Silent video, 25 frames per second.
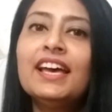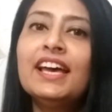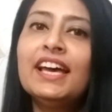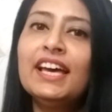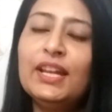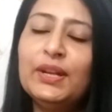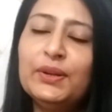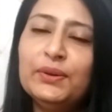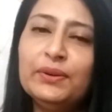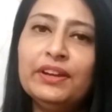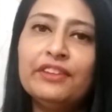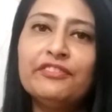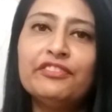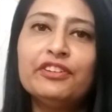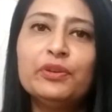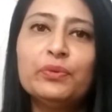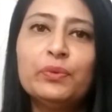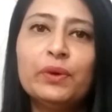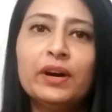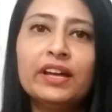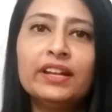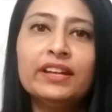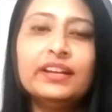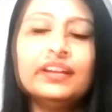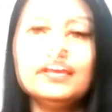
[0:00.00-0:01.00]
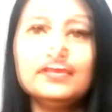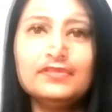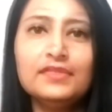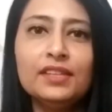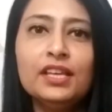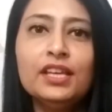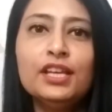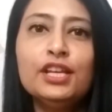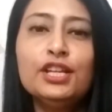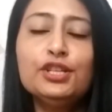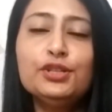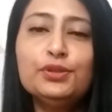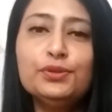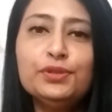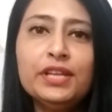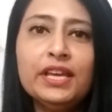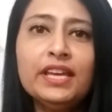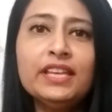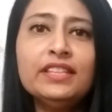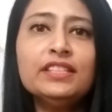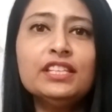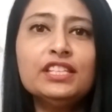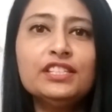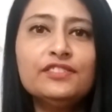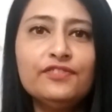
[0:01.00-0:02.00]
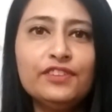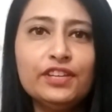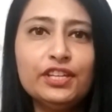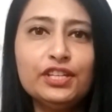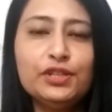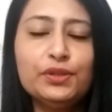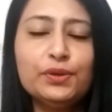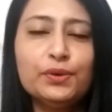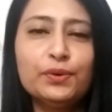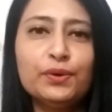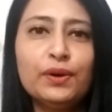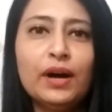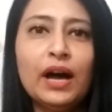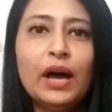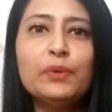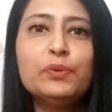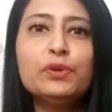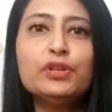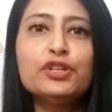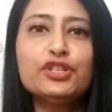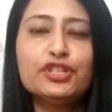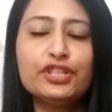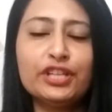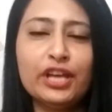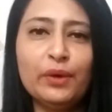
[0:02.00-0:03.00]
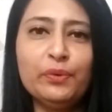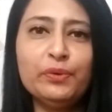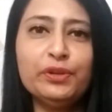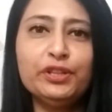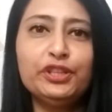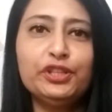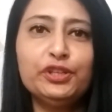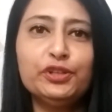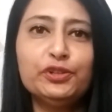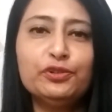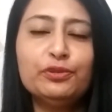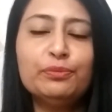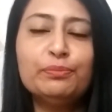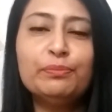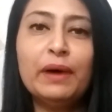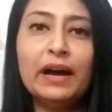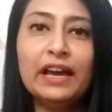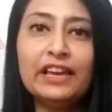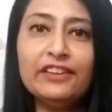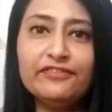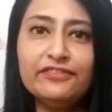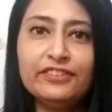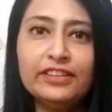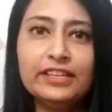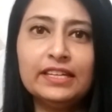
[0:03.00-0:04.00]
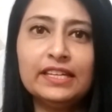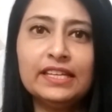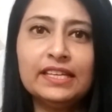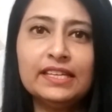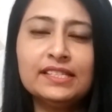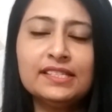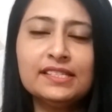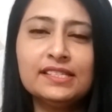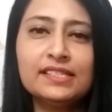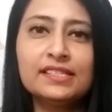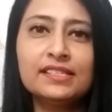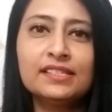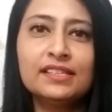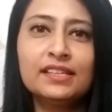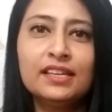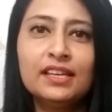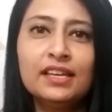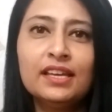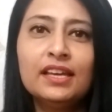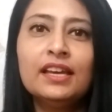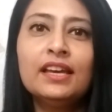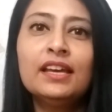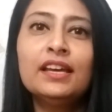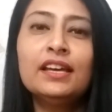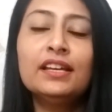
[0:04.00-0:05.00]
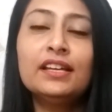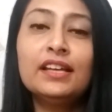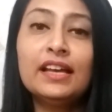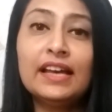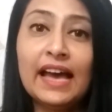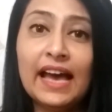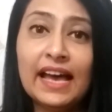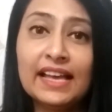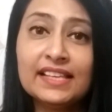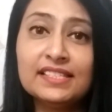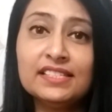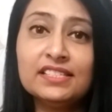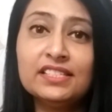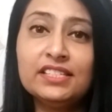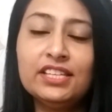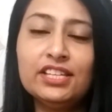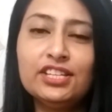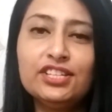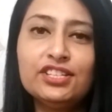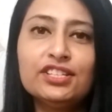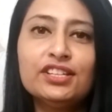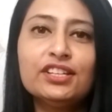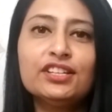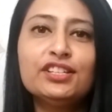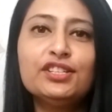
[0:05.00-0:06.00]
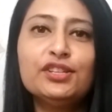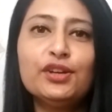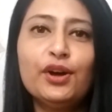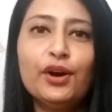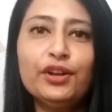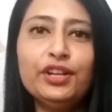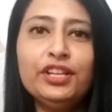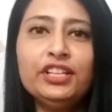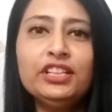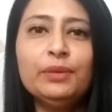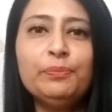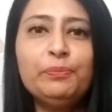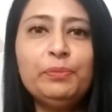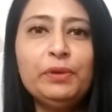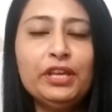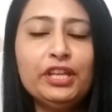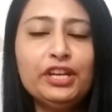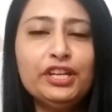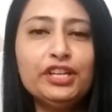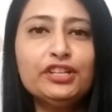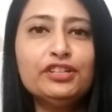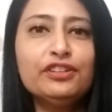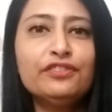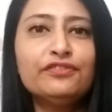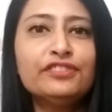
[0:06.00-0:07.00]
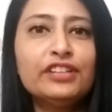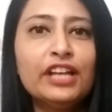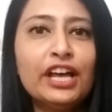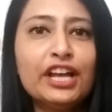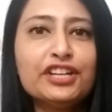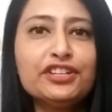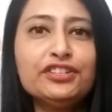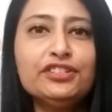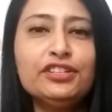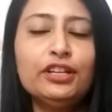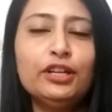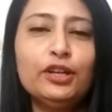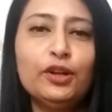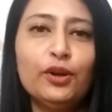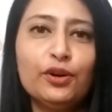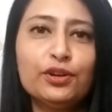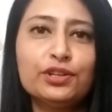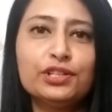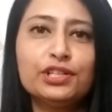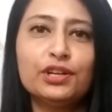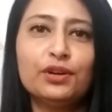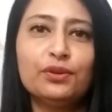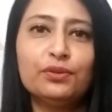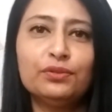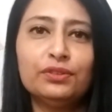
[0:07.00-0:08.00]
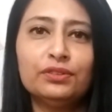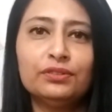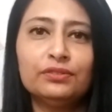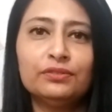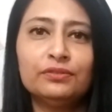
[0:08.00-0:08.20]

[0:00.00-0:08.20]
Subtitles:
Hello everyone. Today in this video, I will share with you my feelings as a teacher during the period of national lockdown.